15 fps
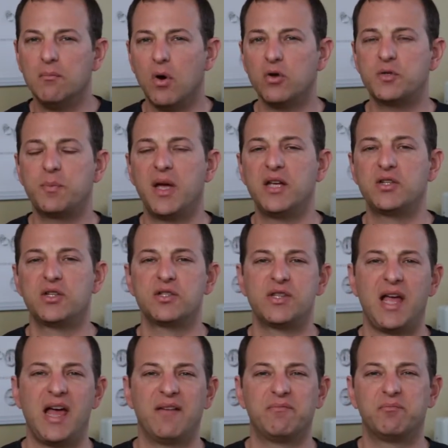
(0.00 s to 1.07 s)
Most
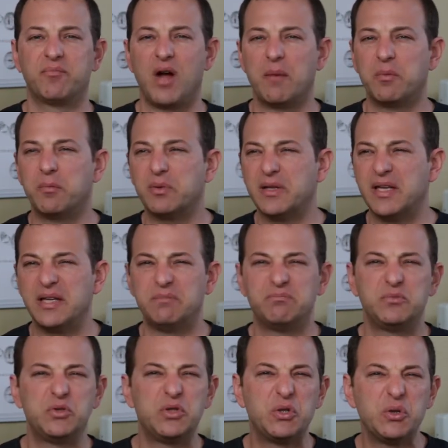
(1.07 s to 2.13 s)
patients have probably
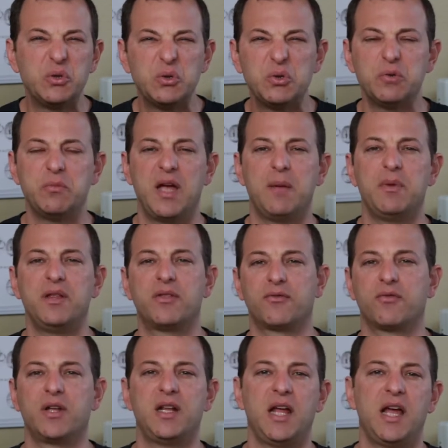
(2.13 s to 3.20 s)
2, maybe
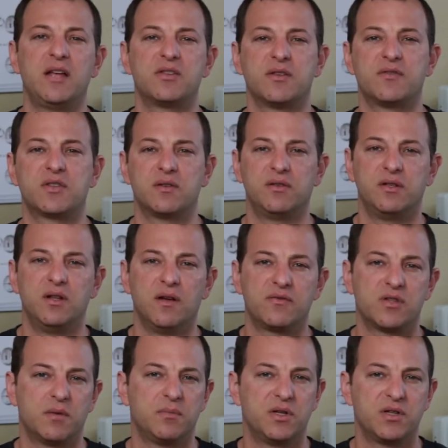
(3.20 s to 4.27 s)
3 days of
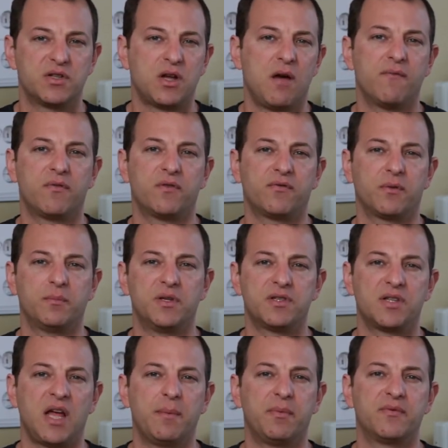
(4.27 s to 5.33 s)
some discomfort from
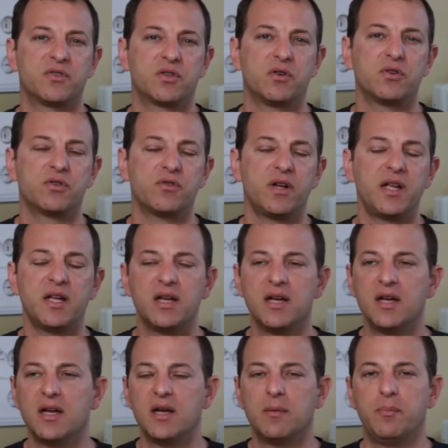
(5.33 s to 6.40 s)
this type of surgery,
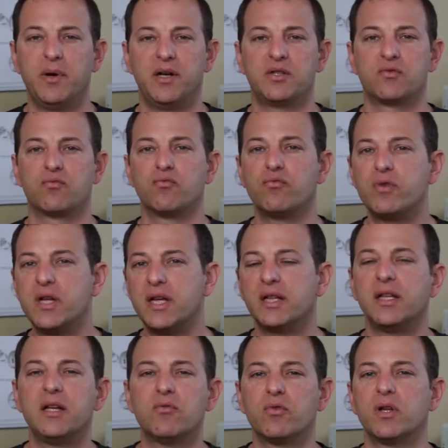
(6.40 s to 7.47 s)
but it's
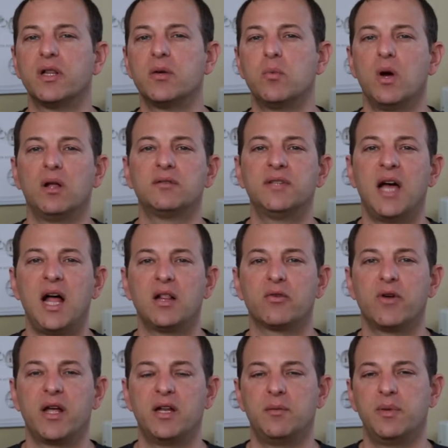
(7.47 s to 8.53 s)
really well
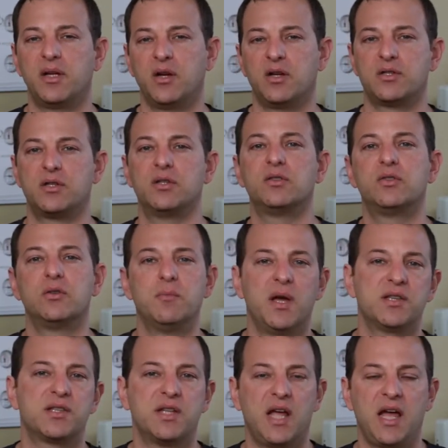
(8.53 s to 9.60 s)
tolerated because of the
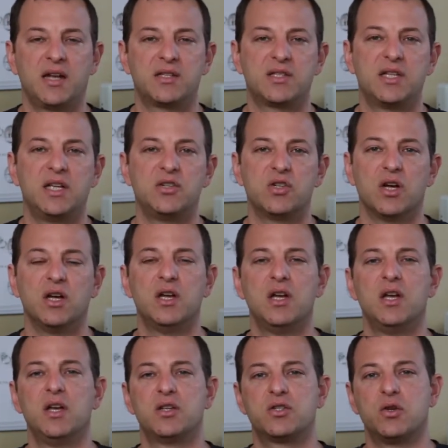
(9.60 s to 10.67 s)
tumescent anesthesia.
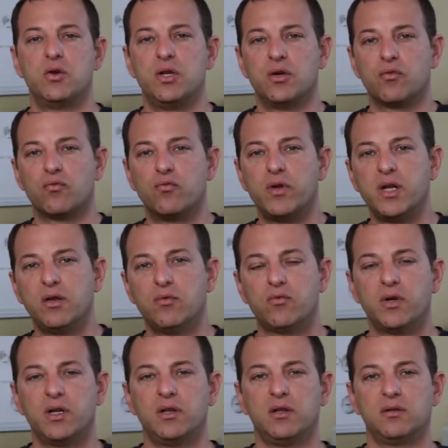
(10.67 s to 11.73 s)
So you're
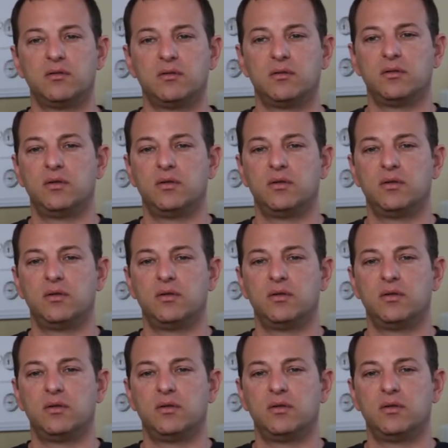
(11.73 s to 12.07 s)
real